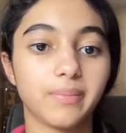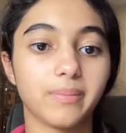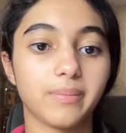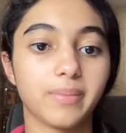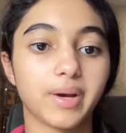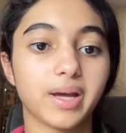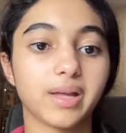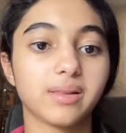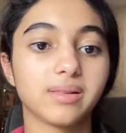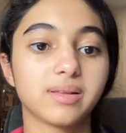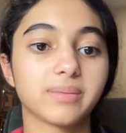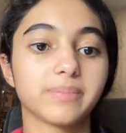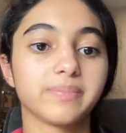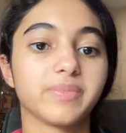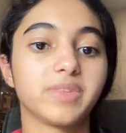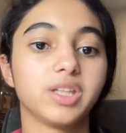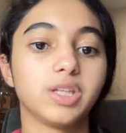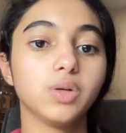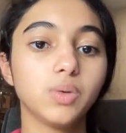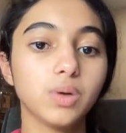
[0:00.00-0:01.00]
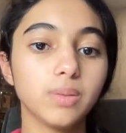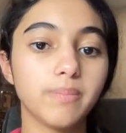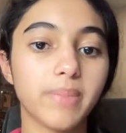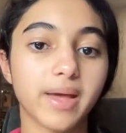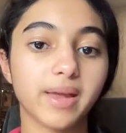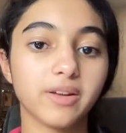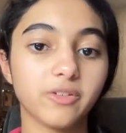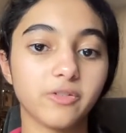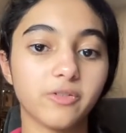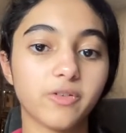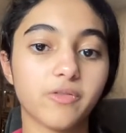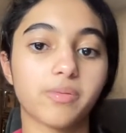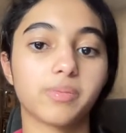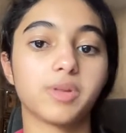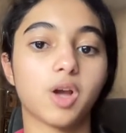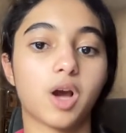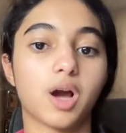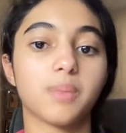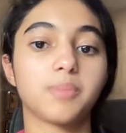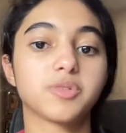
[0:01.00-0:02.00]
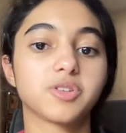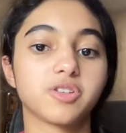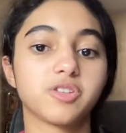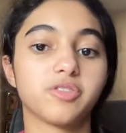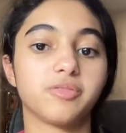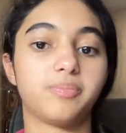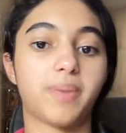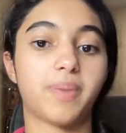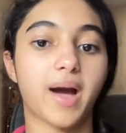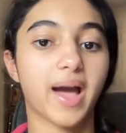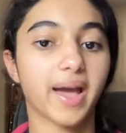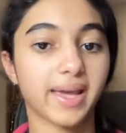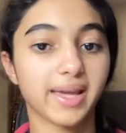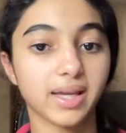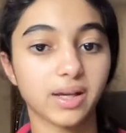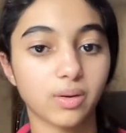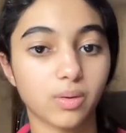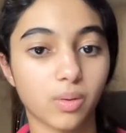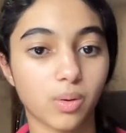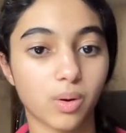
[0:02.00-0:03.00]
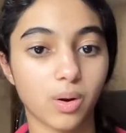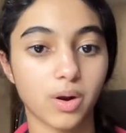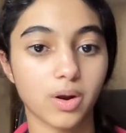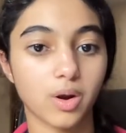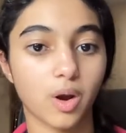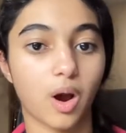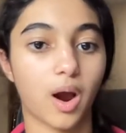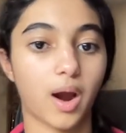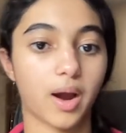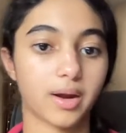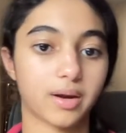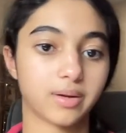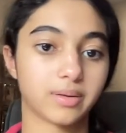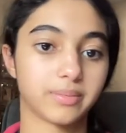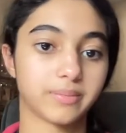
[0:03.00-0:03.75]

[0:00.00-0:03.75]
but you would benefit from the option of buying or not.